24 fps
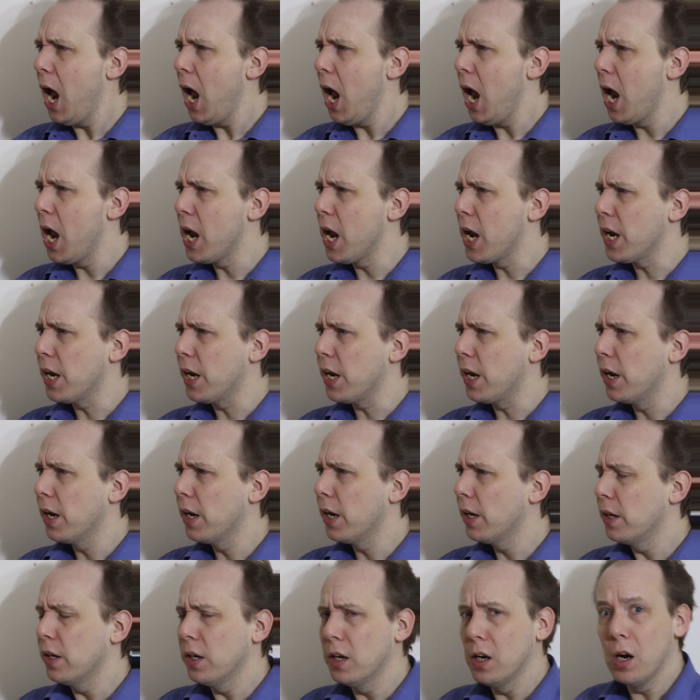Hey!
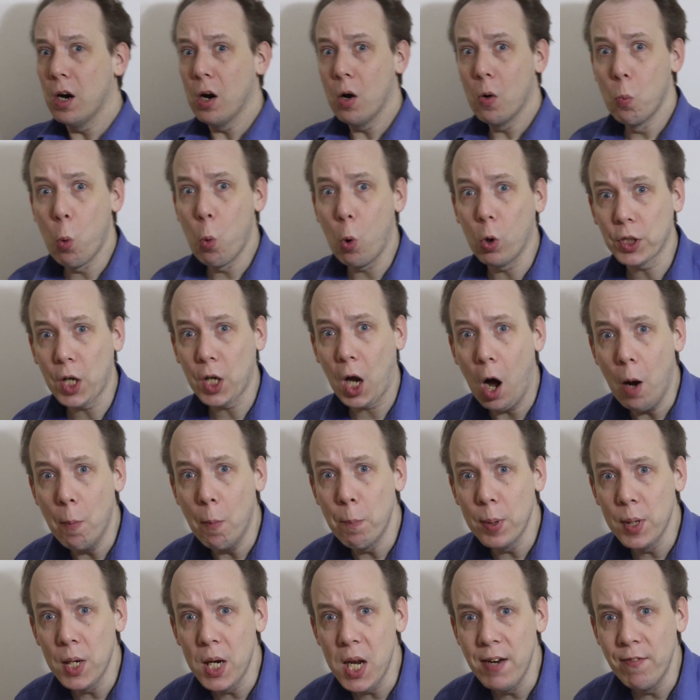What
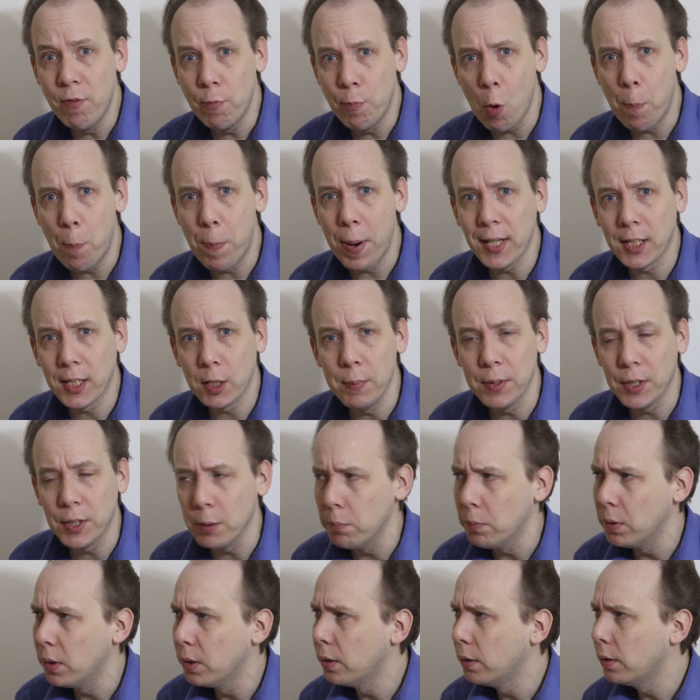unbelievable pessimism.